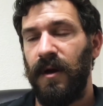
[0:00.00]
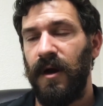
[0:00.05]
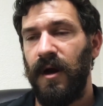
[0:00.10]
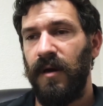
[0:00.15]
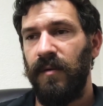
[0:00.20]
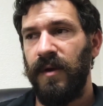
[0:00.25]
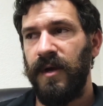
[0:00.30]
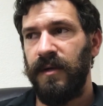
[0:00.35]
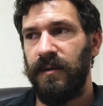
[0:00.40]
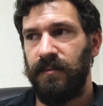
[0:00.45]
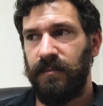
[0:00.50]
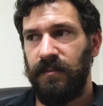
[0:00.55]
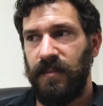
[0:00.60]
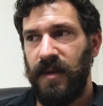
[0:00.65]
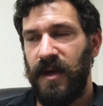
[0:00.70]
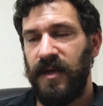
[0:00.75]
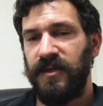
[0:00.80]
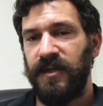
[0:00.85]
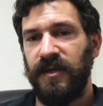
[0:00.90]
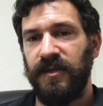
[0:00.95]
Are we
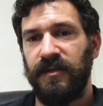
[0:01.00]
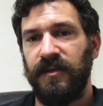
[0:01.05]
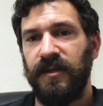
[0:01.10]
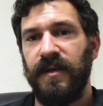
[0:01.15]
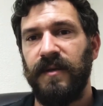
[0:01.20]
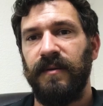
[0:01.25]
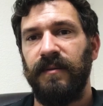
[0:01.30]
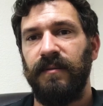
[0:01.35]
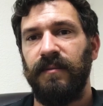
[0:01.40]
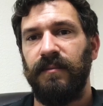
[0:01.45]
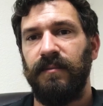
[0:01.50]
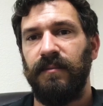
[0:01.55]
essentially